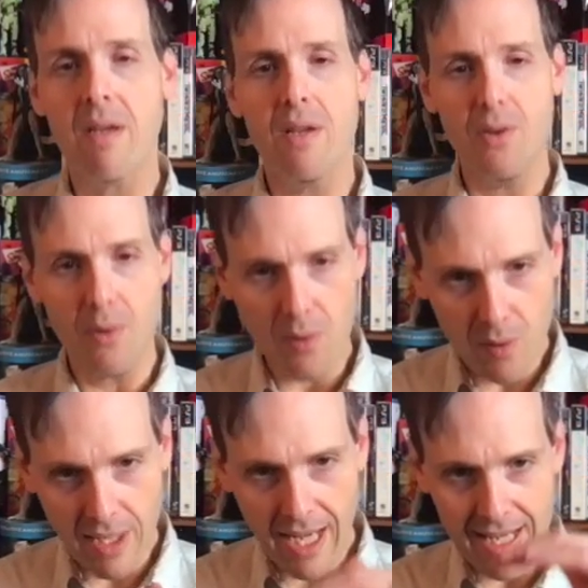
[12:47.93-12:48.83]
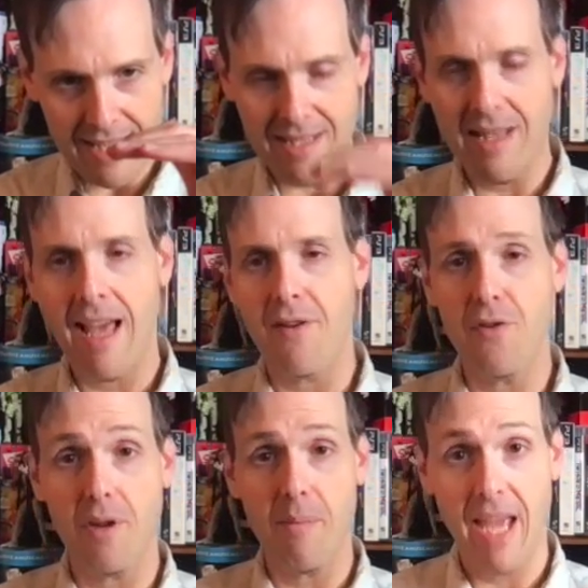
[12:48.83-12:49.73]
You could look at it as a ladder. You
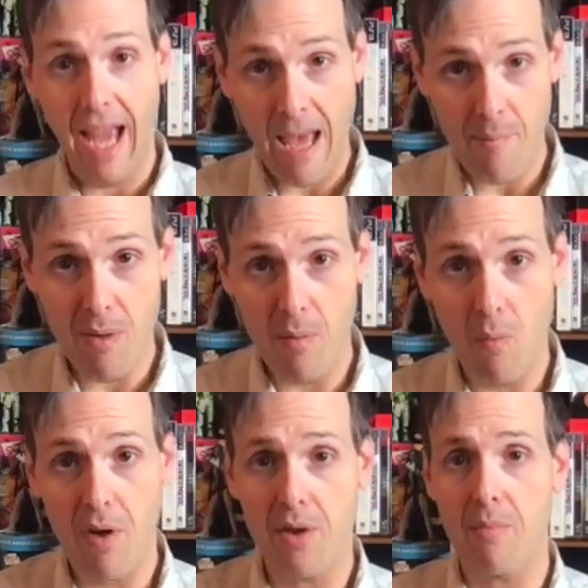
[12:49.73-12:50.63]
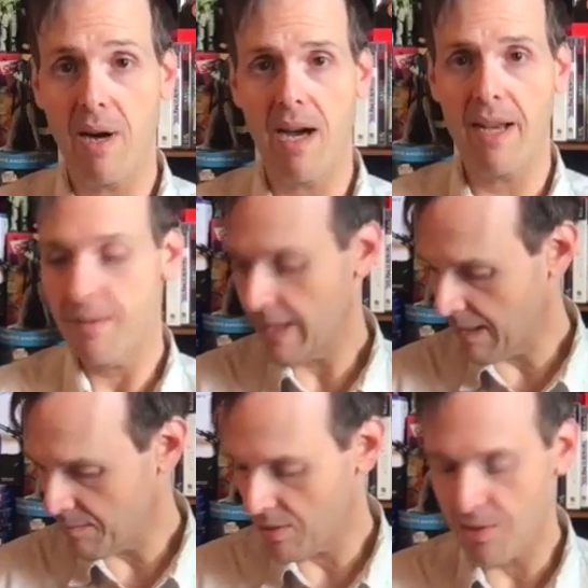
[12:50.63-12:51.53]
could be happy with what you buy, like I
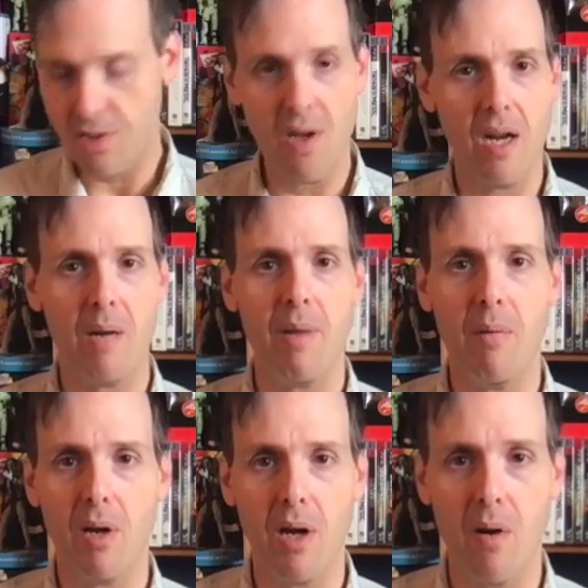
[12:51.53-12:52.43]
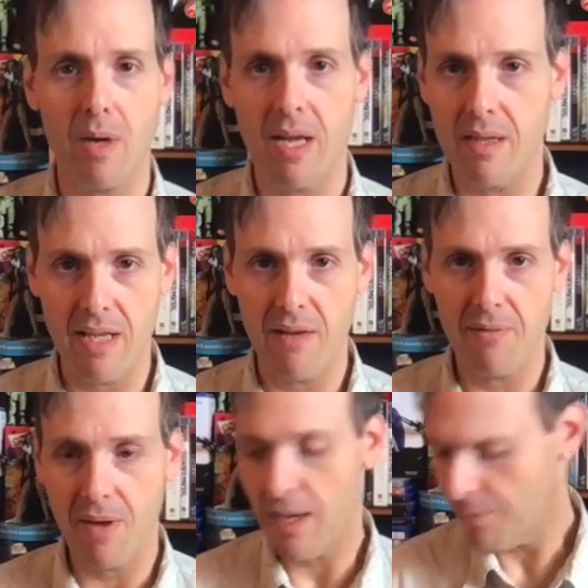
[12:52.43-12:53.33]
was just talking about with Conan, the
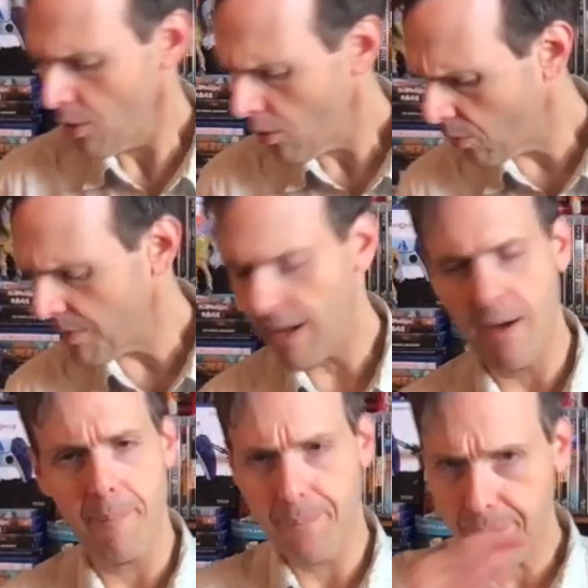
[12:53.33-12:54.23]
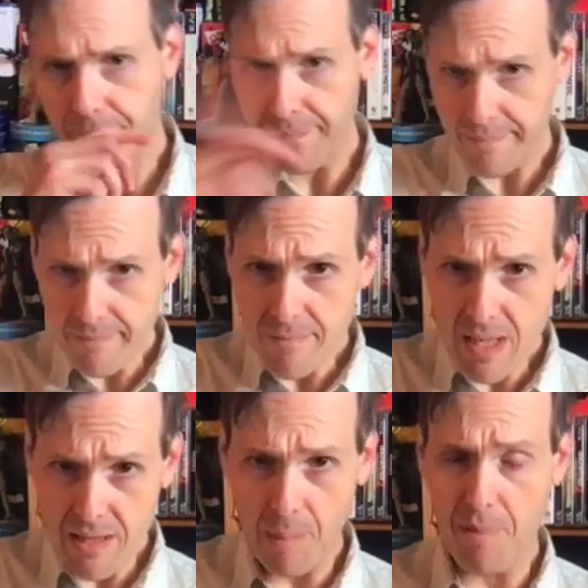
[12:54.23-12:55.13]
8.5, or
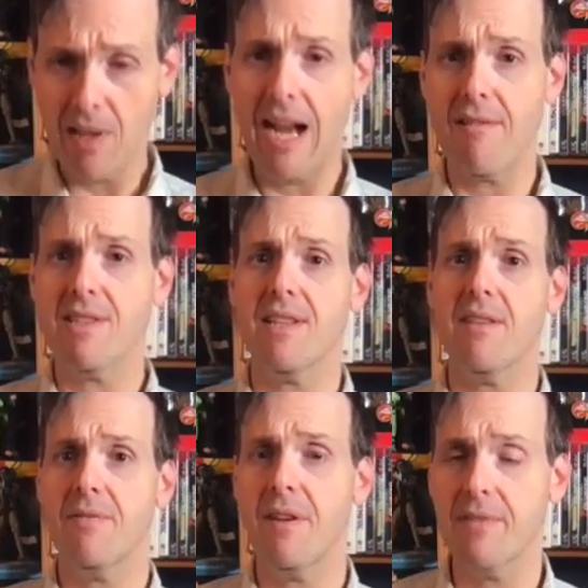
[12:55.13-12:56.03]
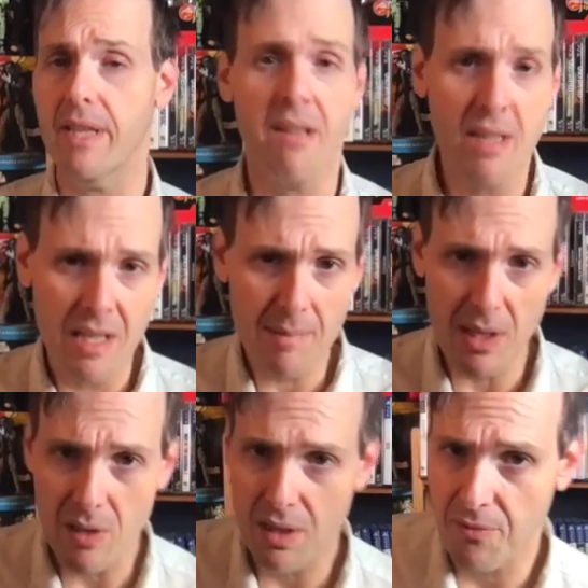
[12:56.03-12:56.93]
that Polaris, that 50. I'm not
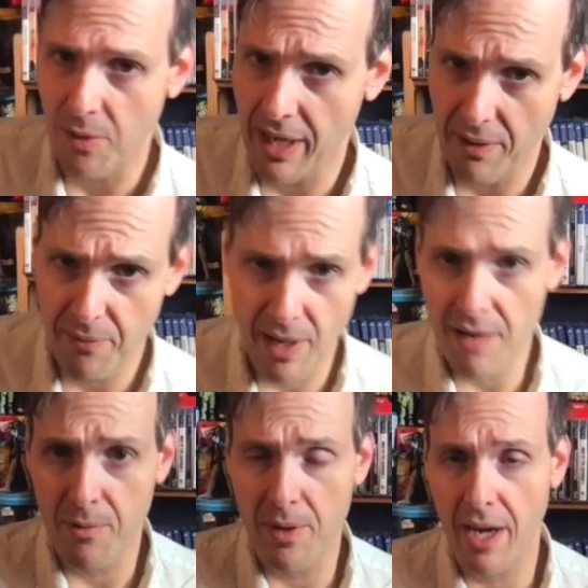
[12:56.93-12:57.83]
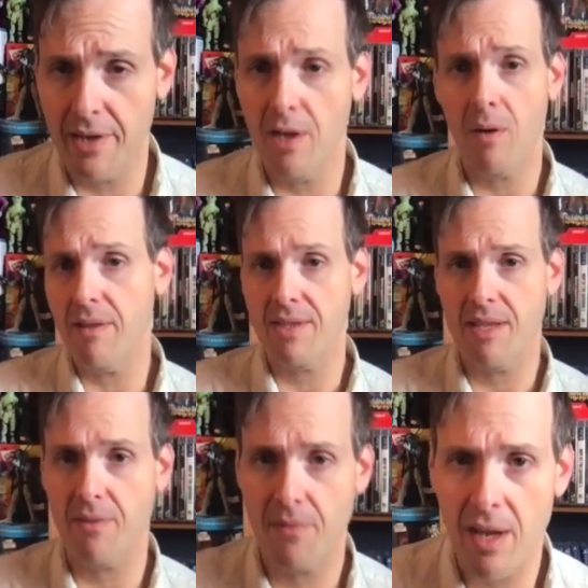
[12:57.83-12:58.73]
looking for an 8.5 or a 9.0. I have a
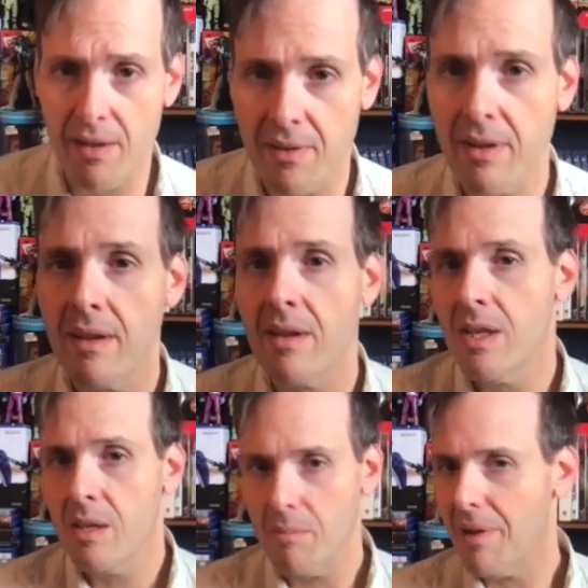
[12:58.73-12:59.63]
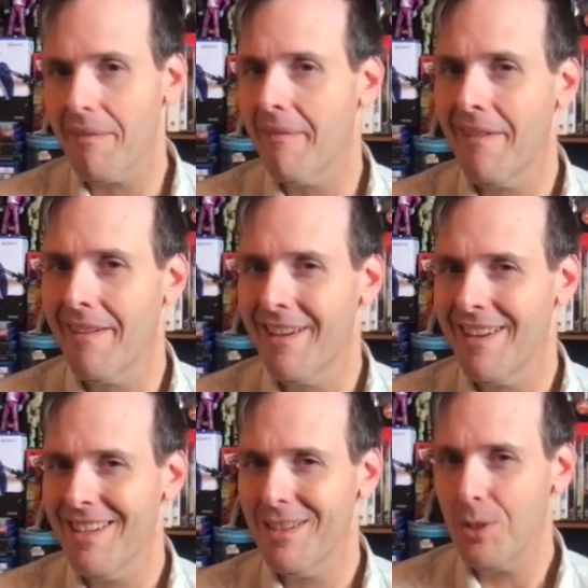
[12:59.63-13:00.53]
7.5. But
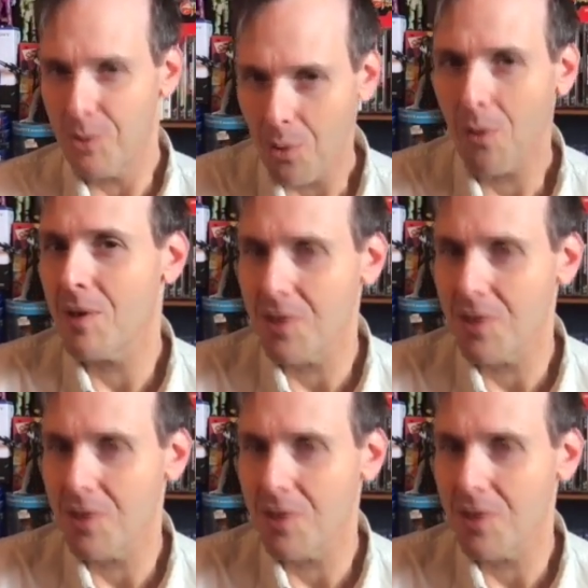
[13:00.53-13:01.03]
the door is